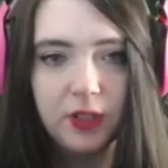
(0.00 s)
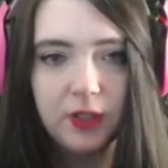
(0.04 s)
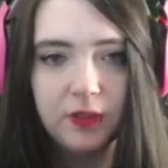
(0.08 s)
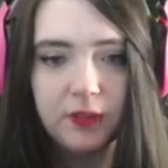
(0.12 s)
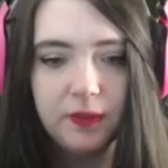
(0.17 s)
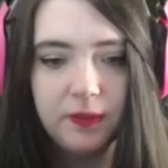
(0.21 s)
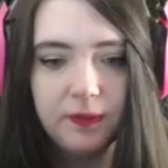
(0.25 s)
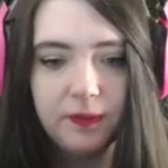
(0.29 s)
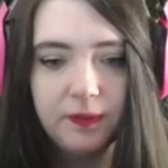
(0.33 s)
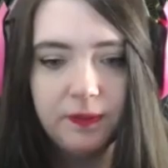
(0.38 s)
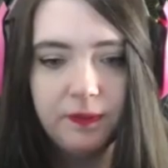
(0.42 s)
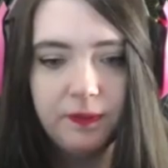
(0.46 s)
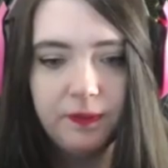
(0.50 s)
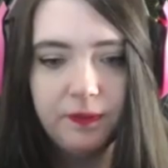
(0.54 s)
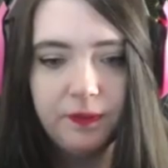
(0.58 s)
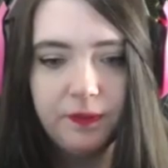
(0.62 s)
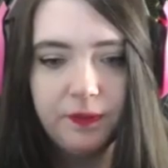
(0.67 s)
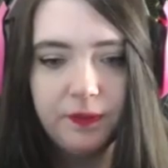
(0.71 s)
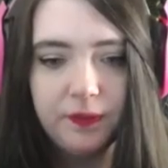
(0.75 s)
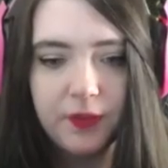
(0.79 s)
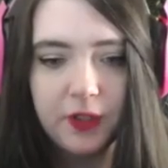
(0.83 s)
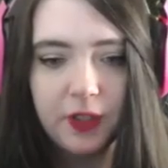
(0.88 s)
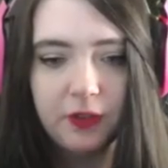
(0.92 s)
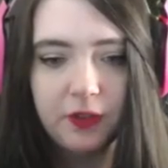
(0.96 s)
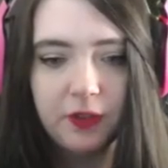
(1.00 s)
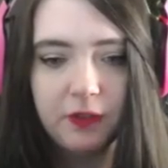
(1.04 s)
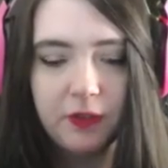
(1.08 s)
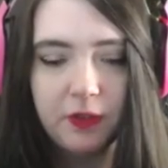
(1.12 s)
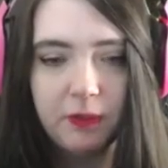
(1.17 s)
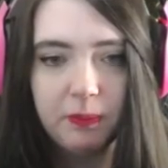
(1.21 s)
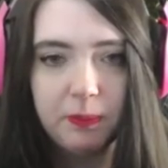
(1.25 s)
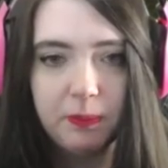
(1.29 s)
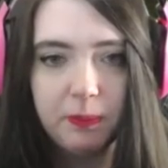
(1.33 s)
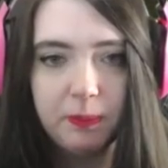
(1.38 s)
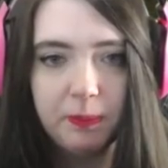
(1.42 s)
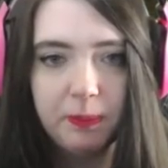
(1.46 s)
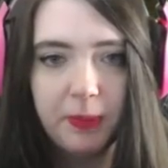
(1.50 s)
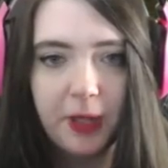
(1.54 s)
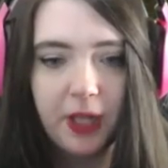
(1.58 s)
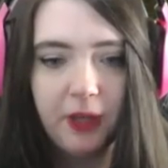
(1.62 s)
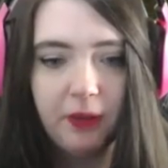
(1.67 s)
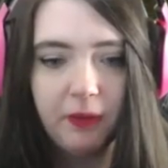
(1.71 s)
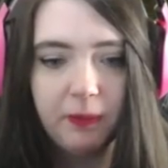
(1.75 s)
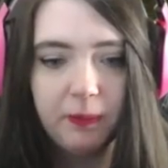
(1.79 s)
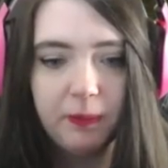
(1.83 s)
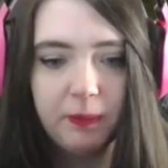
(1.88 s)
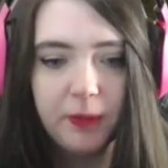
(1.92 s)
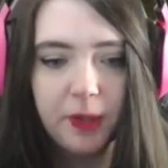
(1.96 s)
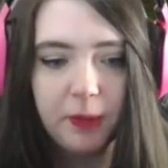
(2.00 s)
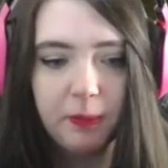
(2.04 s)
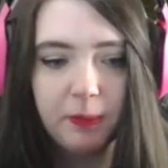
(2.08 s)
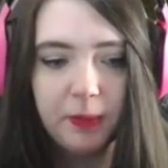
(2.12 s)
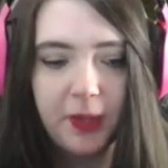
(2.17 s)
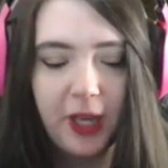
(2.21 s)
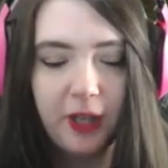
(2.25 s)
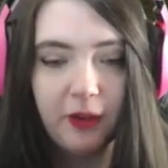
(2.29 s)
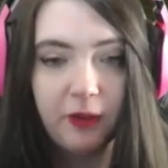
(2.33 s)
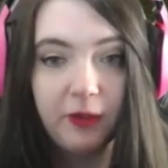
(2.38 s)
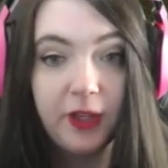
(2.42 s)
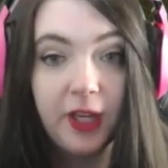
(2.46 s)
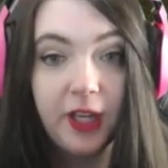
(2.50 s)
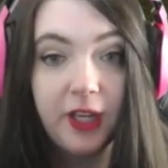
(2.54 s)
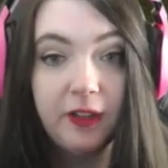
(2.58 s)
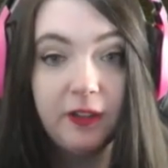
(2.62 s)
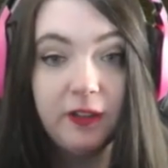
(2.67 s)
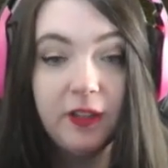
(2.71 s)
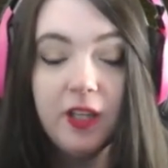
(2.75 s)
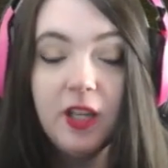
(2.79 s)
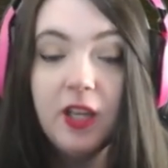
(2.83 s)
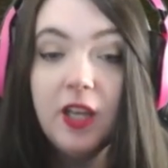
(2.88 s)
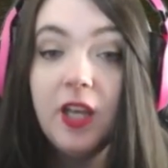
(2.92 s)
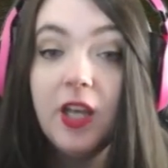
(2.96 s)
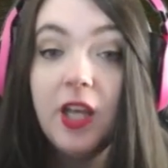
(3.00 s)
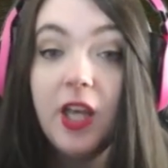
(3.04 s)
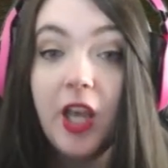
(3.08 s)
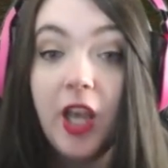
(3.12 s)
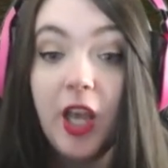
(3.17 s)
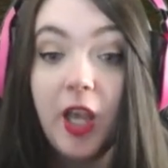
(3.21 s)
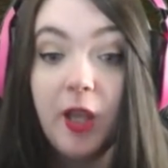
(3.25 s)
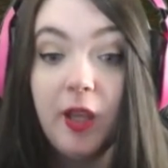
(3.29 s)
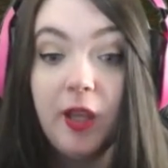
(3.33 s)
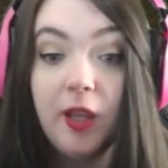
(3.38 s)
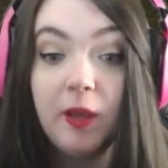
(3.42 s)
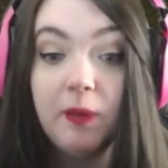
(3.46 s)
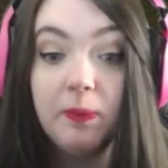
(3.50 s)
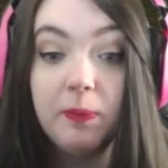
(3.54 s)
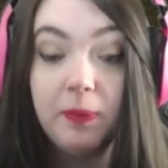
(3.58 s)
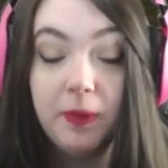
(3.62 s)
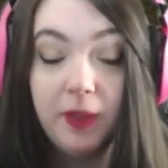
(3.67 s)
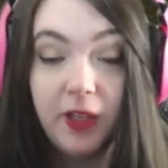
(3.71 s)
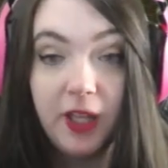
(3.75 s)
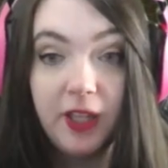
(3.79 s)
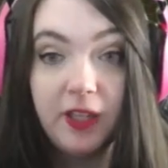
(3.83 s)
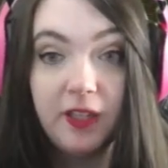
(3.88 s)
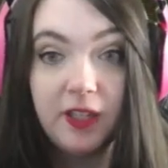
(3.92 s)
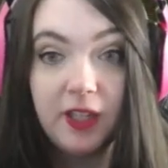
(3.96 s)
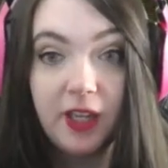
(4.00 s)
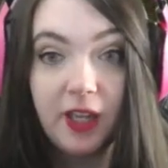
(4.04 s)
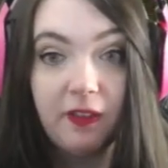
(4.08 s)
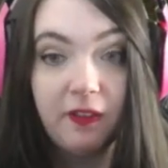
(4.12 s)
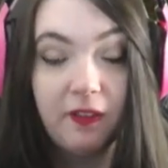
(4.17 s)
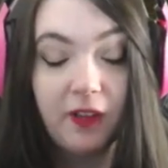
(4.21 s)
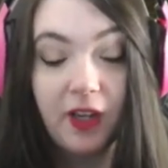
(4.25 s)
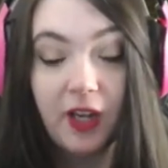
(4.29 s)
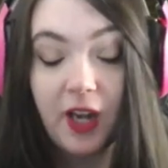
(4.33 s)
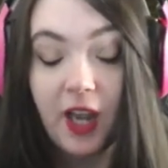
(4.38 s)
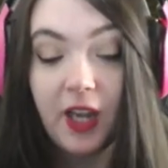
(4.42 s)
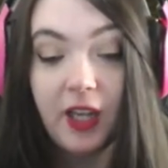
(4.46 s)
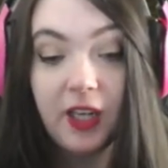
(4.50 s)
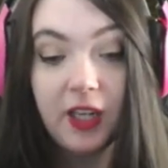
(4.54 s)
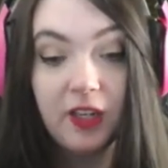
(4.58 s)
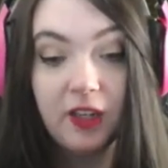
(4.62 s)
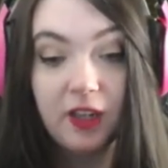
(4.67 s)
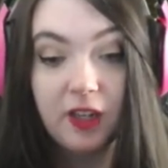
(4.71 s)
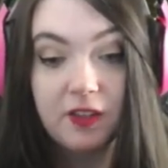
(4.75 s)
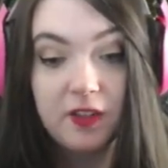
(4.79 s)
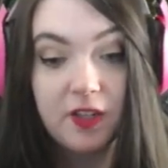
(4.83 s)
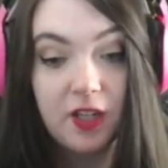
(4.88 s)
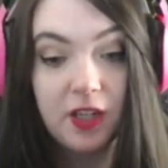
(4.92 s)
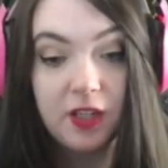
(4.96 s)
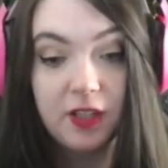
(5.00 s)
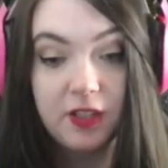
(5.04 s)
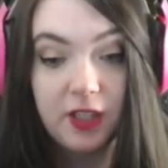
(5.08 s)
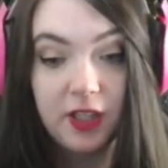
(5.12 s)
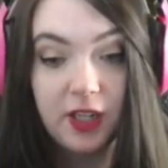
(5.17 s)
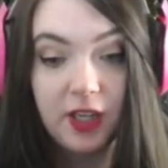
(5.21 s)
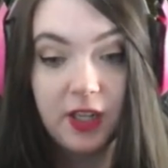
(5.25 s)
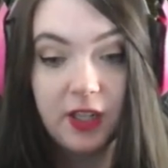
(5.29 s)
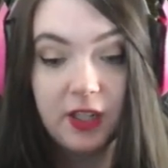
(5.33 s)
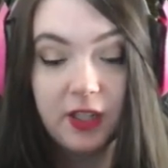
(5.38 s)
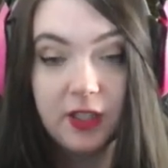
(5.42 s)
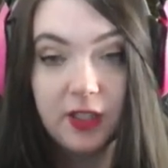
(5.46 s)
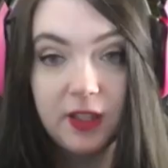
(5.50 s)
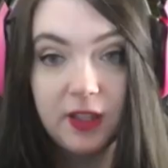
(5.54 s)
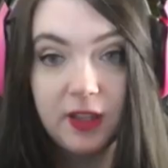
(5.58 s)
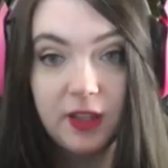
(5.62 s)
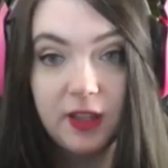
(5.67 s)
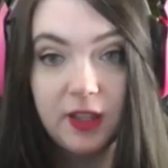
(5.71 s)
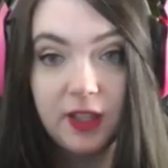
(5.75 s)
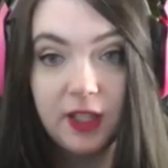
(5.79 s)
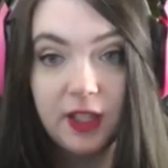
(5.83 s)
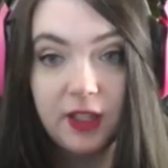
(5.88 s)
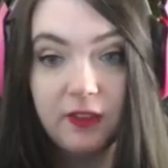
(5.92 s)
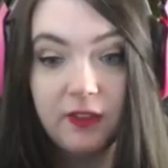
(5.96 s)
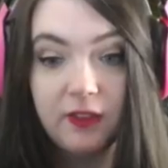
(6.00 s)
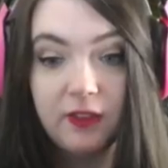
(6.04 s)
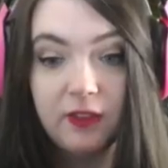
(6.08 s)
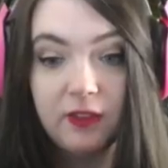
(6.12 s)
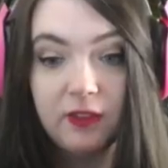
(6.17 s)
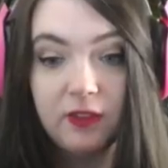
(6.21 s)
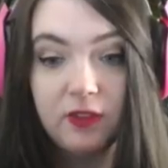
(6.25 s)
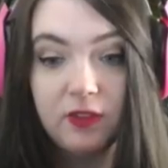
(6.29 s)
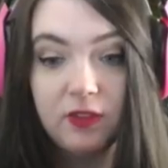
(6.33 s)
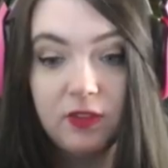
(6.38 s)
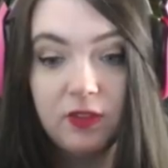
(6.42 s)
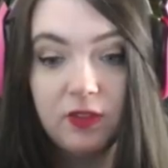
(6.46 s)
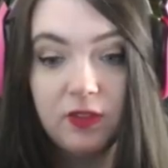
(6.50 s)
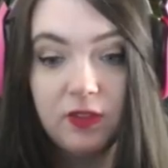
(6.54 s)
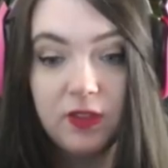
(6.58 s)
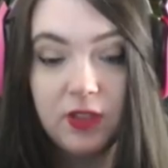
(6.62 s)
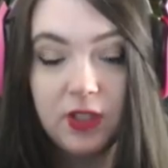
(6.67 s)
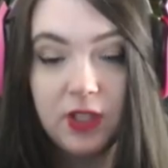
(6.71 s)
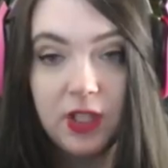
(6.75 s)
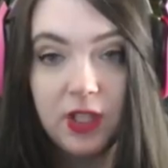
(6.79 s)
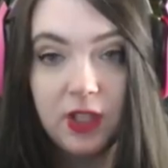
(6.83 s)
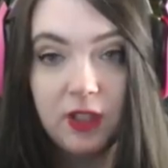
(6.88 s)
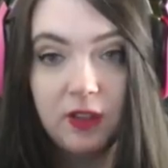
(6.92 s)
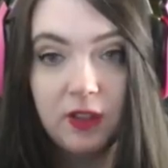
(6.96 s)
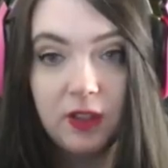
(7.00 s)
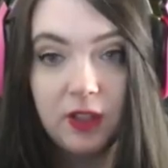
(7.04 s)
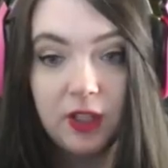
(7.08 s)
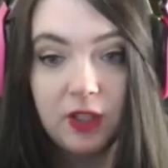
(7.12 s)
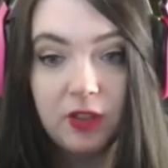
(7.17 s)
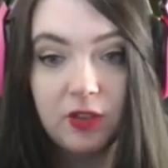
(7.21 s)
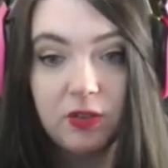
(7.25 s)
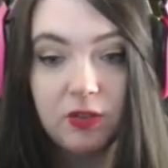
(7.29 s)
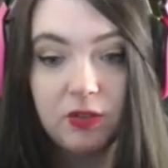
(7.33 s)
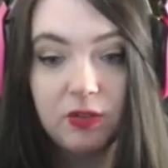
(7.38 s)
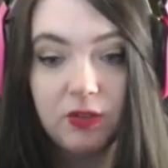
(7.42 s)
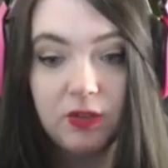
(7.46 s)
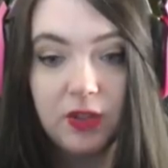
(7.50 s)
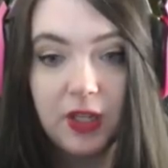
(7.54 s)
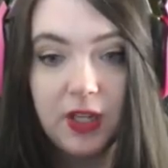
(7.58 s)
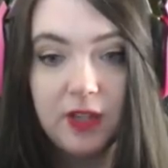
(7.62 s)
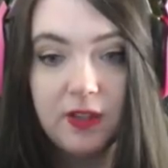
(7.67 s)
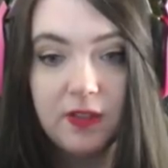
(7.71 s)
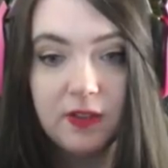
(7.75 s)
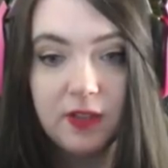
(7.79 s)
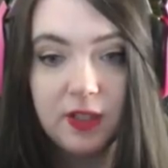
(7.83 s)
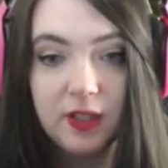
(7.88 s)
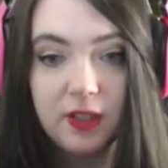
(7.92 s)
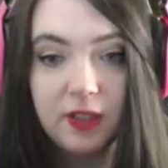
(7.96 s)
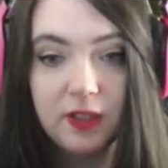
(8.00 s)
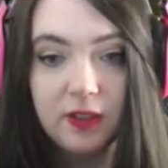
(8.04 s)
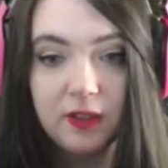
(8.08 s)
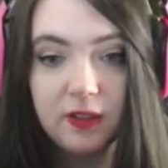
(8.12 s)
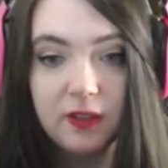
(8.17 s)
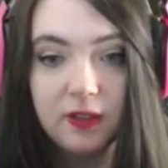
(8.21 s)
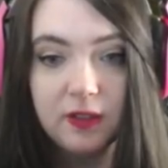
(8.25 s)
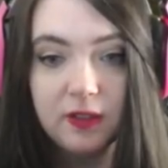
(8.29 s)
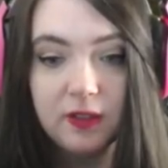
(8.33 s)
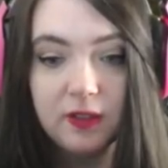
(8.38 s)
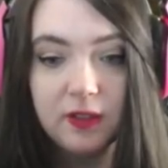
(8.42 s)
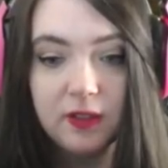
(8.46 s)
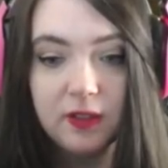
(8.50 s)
Yeah. They also have a battle a battle net. A blood death knight. I cannot talk today. That's healing like crazy.